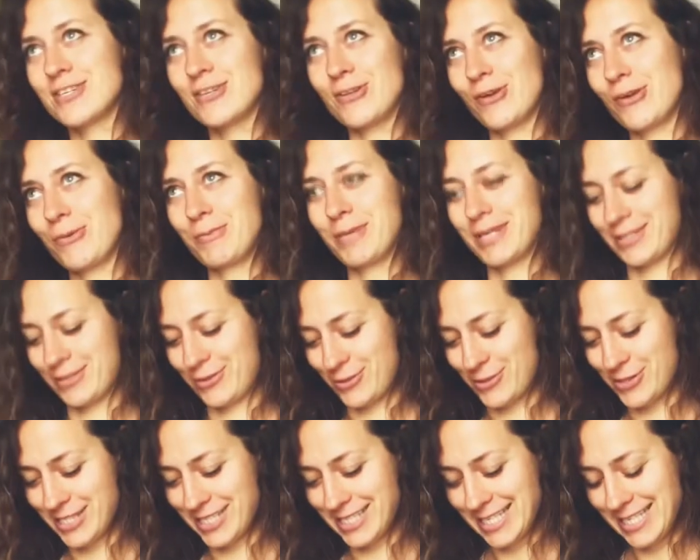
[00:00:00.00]
butter
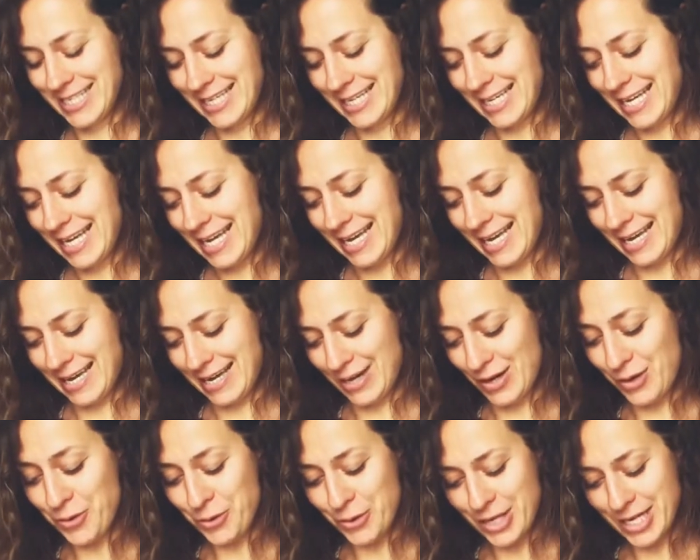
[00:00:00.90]

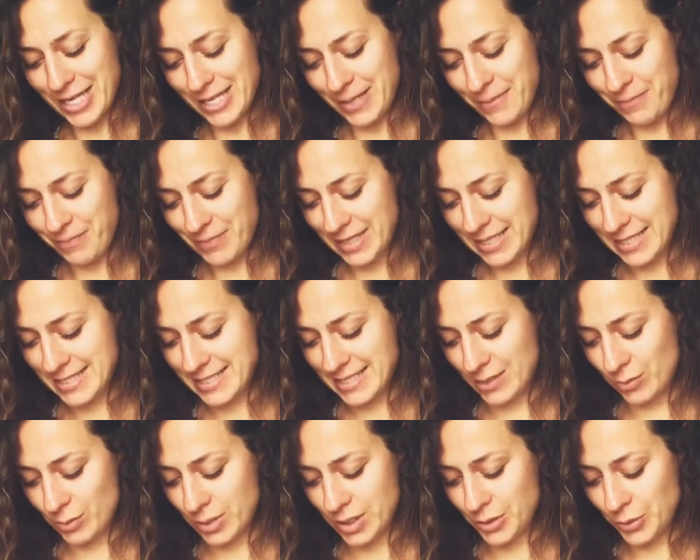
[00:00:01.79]
oil,
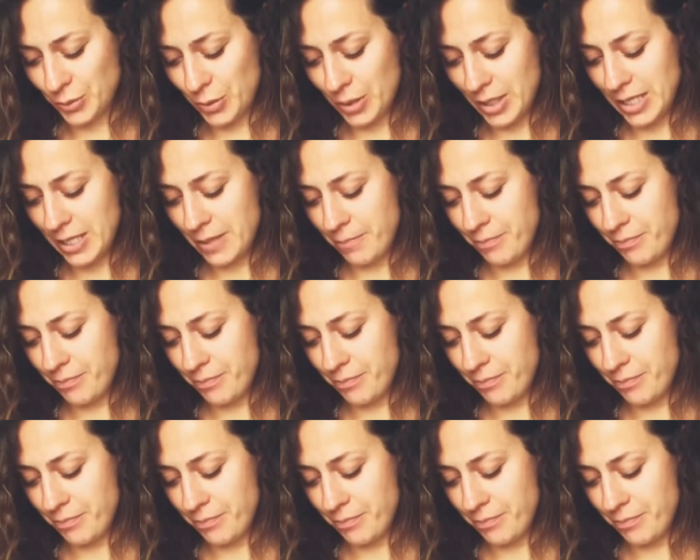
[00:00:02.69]
seaweed oil,